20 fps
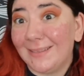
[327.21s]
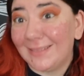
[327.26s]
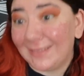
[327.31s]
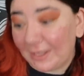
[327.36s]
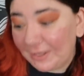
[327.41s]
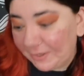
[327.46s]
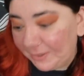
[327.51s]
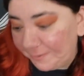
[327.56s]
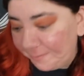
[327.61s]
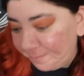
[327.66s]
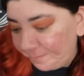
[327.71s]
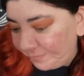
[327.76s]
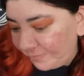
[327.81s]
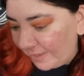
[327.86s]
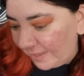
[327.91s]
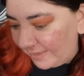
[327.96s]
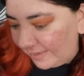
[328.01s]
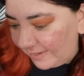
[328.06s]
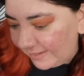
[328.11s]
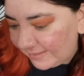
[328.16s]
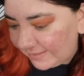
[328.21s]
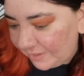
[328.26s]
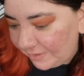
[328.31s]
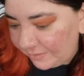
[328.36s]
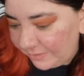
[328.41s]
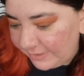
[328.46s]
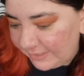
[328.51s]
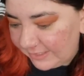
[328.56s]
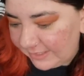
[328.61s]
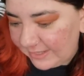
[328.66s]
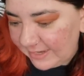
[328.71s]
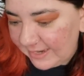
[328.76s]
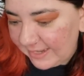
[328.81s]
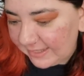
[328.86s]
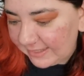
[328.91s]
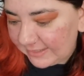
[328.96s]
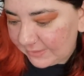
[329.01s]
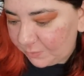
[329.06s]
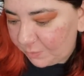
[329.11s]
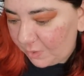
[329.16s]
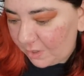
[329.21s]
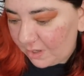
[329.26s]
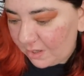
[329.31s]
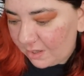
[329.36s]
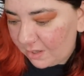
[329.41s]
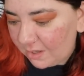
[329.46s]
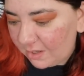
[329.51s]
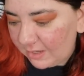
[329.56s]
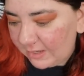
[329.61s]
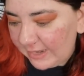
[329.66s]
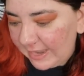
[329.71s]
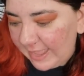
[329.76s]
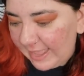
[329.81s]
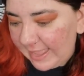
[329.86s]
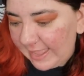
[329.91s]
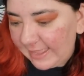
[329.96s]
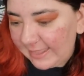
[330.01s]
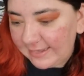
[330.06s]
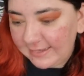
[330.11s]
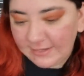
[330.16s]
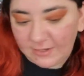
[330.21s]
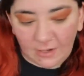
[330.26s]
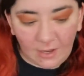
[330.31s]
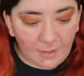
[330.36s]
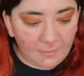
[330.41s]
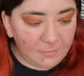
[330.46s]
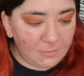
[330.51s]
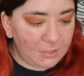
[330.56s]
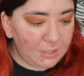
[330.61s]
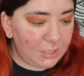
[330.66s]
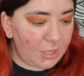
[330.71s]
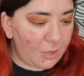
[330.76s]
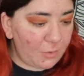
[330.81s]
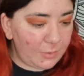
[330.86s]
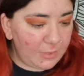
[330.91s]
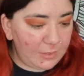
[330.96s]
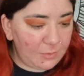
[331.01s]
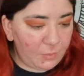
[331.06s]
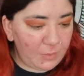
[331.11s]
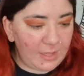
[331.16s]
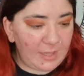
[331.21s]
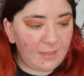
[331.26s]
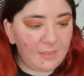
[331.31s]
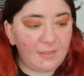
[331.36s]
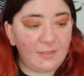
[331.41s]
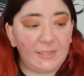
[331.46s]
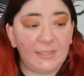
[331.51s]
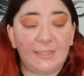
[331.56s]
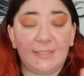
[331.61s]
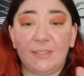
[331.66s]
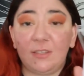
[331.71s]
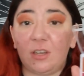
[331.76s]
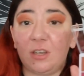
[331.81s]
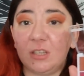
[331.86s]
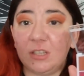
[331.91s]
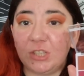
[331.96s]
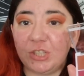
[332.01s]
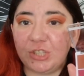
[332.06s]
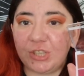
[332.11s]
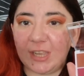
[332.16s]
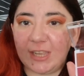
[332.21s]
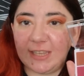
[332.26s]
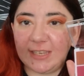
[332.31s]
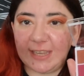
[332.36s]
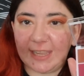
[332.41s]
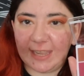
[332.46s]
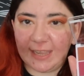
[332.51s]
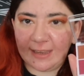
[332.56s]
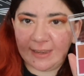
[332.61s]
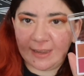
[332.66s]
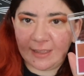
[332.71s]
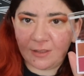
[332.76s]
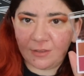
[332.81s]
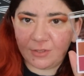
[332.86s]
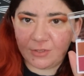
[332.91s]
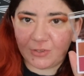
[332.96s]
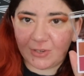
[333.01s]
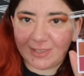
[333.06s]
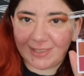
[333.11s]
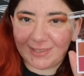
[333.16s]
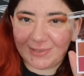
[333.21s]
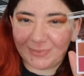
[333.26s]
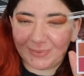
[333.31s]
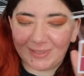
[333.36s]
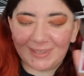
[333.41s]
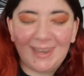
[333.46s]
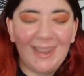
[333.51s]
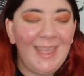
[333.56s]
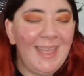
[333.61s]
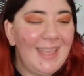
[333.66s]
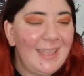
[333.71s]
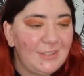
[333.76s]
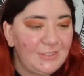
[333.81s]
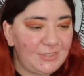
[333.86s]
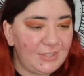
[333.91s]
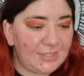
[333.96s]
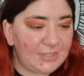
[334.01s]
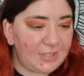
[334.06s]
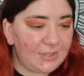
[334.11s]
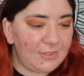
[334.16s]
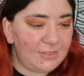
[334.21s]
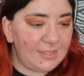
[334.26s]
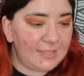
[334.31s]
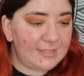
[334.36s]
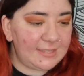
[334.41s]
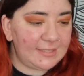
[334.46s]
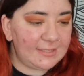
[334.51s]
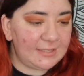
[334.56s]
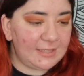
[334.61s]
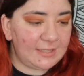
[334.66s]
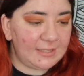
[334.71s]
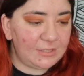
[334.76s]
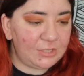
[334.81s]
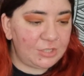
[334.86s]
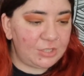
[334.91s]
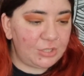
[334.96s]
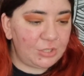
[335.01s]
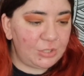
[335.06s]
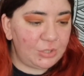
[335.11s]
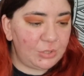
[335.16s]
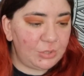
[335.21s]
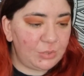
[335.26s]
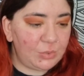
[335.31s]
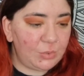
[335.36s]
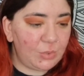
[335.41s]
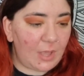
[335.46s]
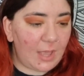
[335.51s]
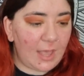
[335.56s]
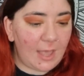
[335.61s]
So let's go on to the next one, and I'm going to go in with this darker shade here now, sorry, this one, just so this is going to